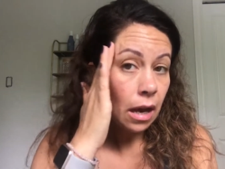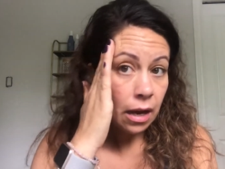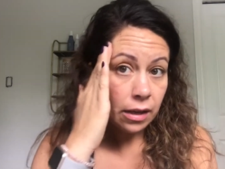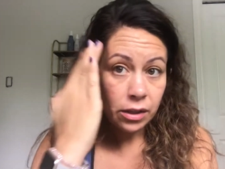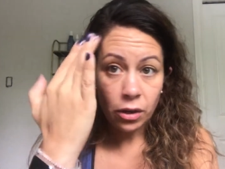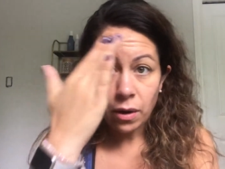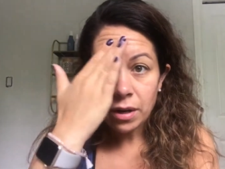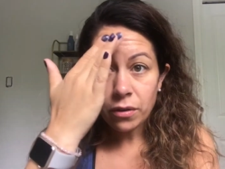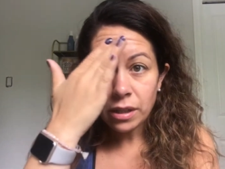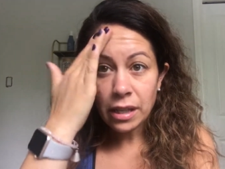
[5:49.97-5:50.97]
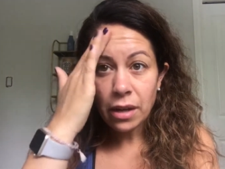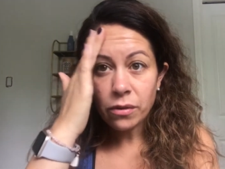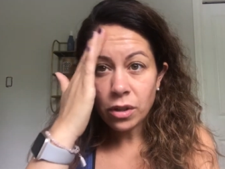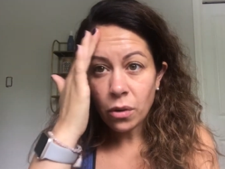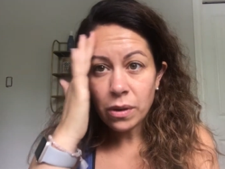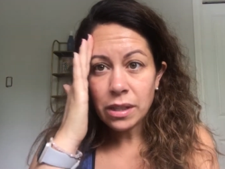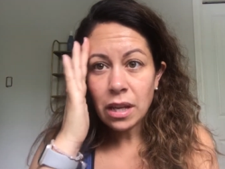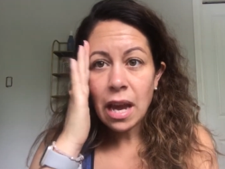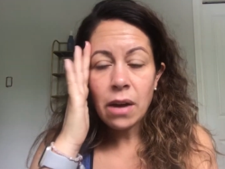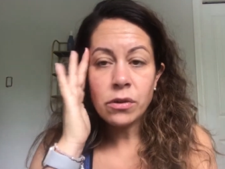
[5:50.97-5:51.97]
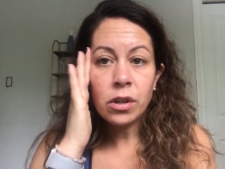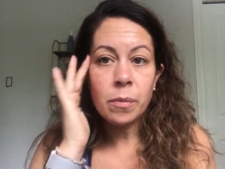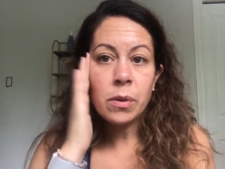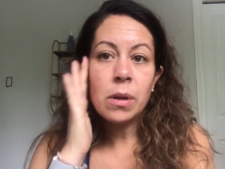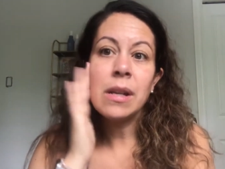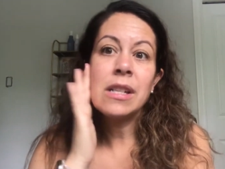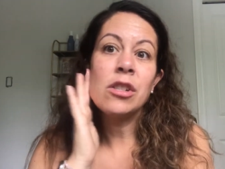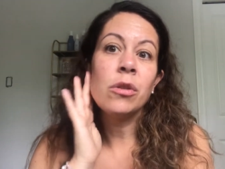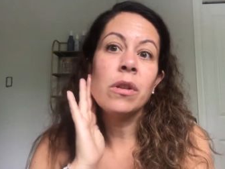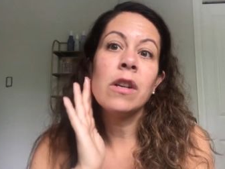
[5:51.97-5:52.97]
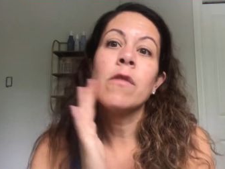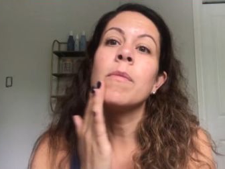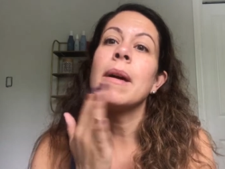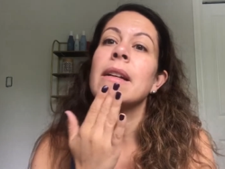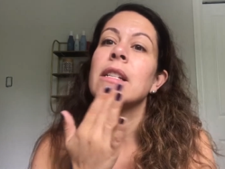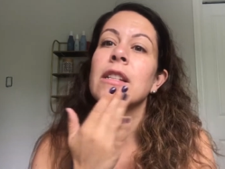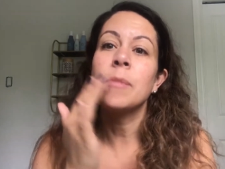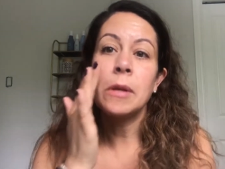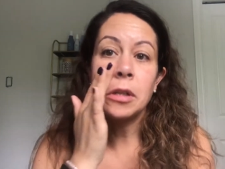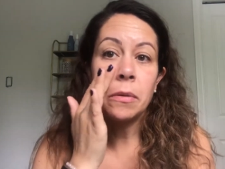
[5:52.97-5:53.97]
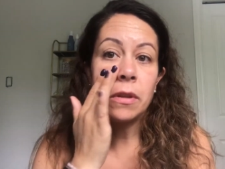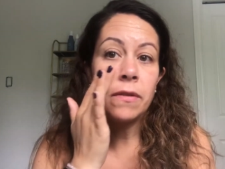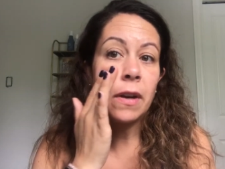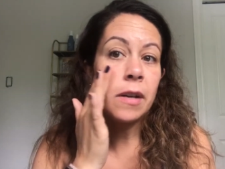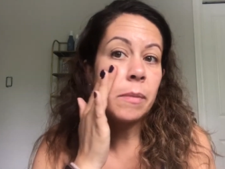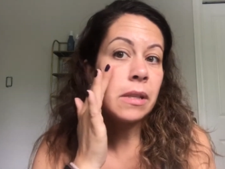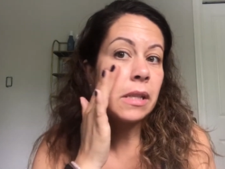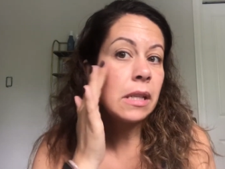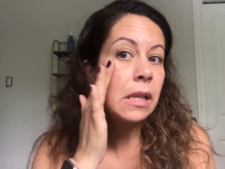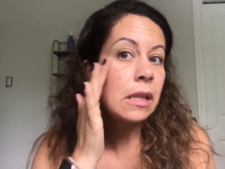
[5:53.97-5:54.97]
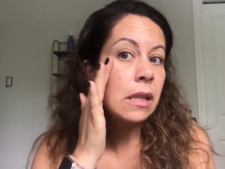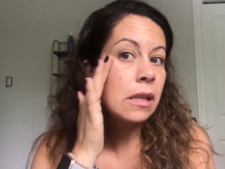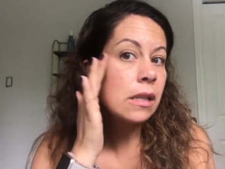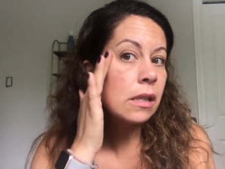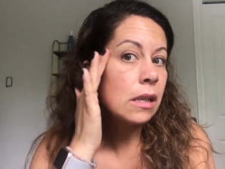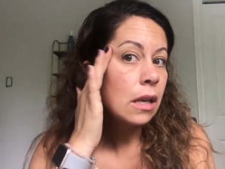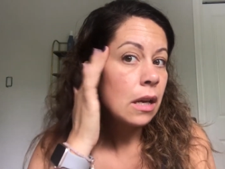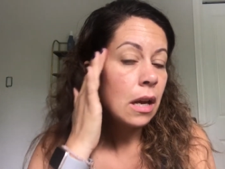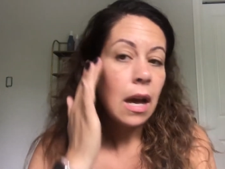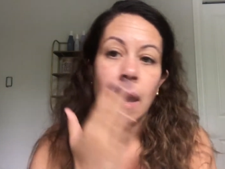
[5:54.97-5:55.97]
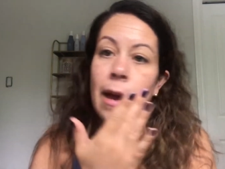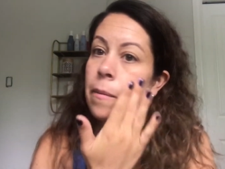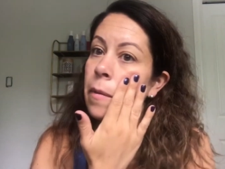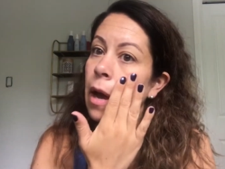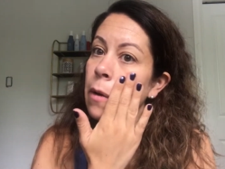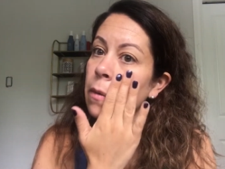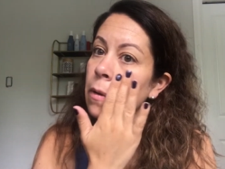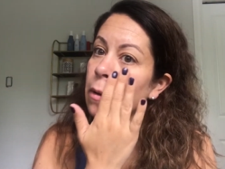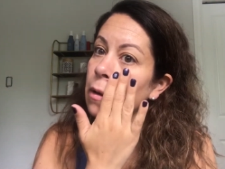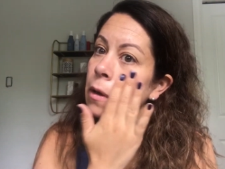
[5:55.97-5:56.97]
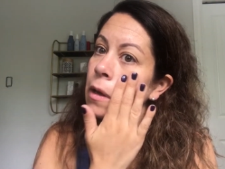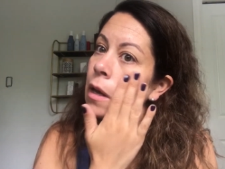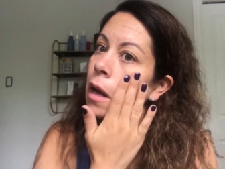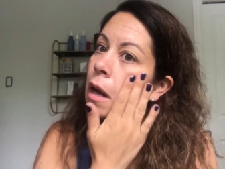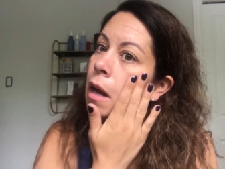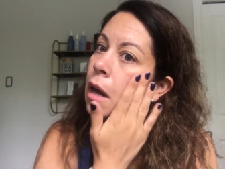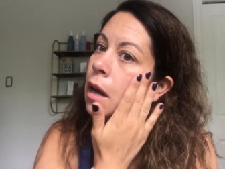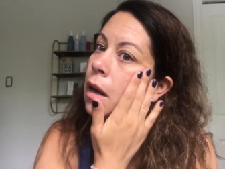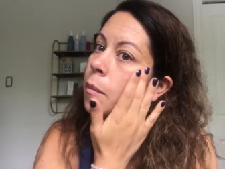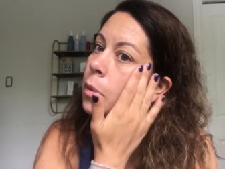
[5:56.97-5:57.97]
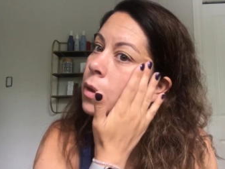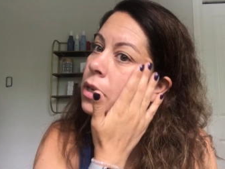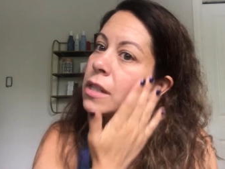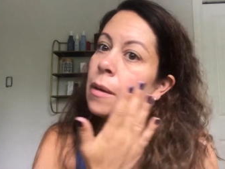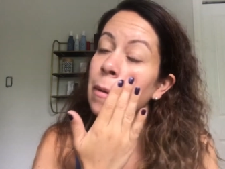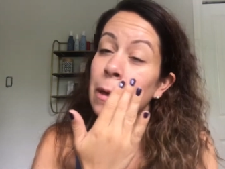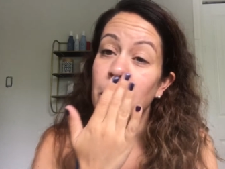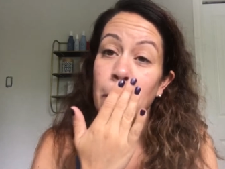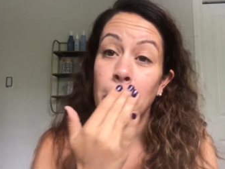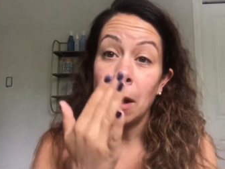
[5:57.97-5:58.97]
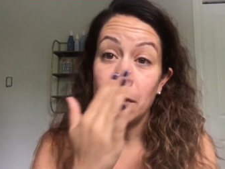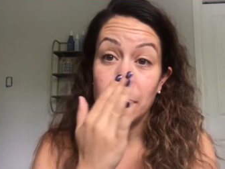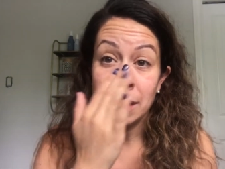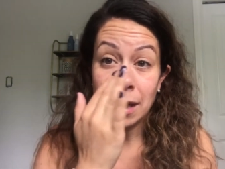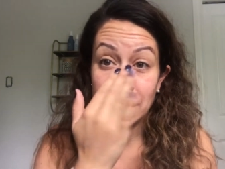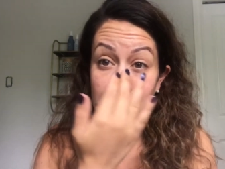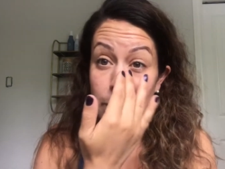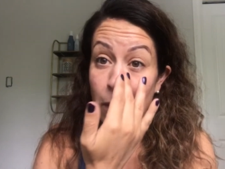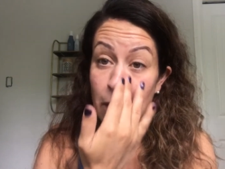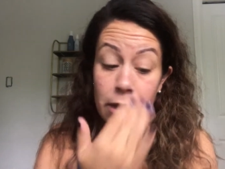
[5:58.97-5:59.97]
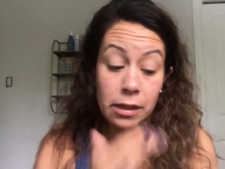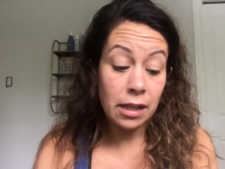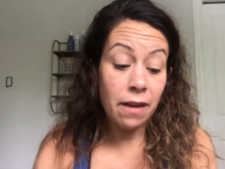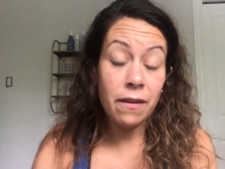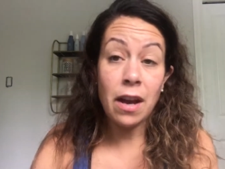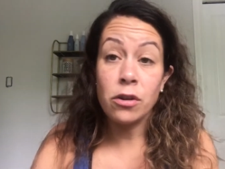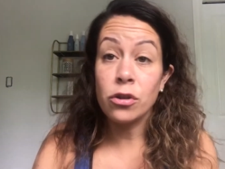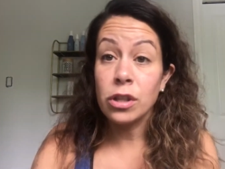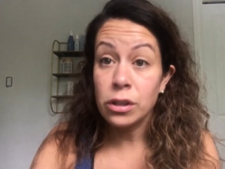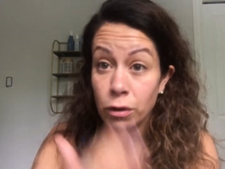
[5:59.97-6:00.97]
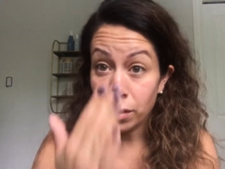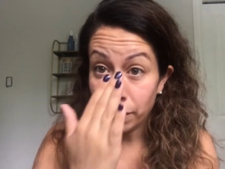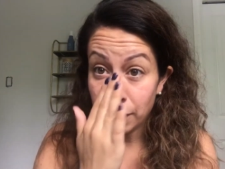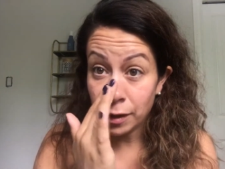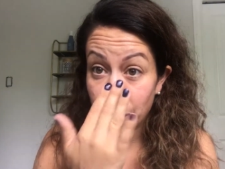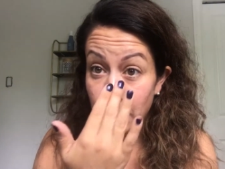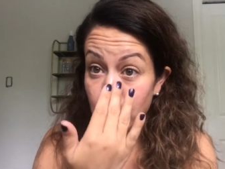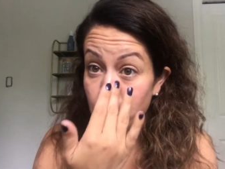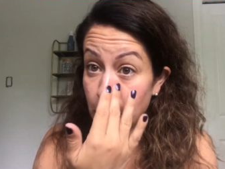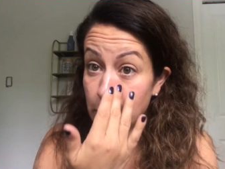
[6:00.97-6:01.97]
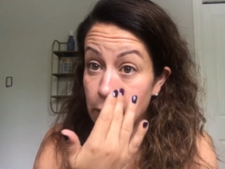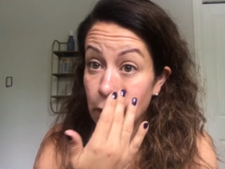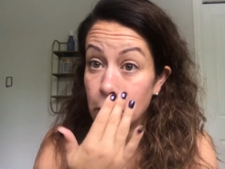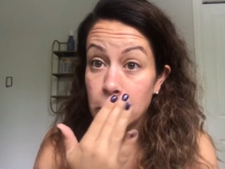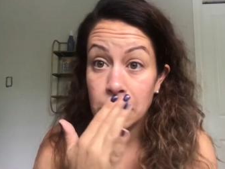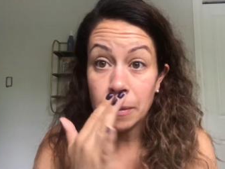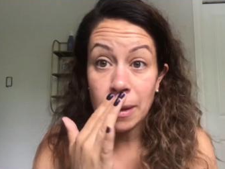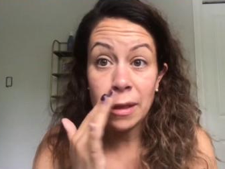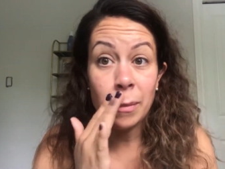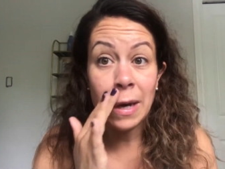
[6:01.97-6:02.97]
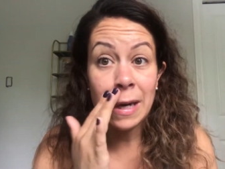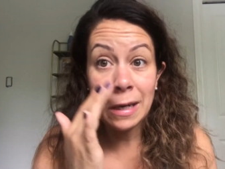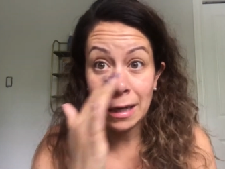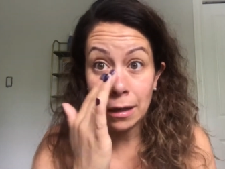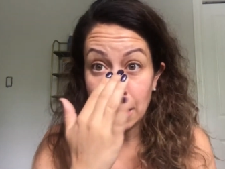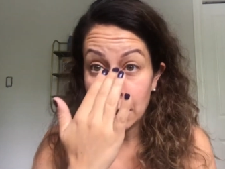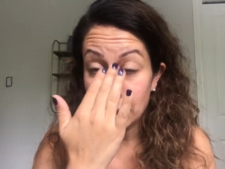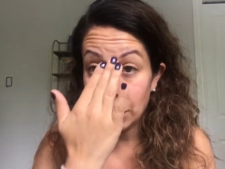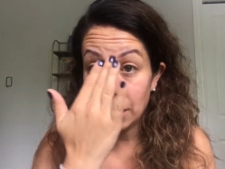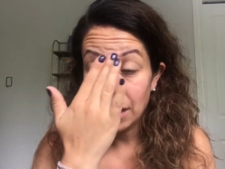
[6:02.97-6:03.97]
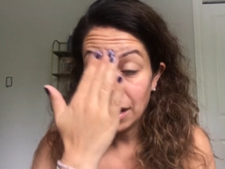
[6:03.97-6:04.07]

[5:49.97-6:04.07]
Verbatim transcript: Uh, so I know they sound always counterintuitive, but especially with the vitamin C in this, um, I will put, you know, a lot of my sunspots have actually sort of disappeared based on using my, the brightening collection.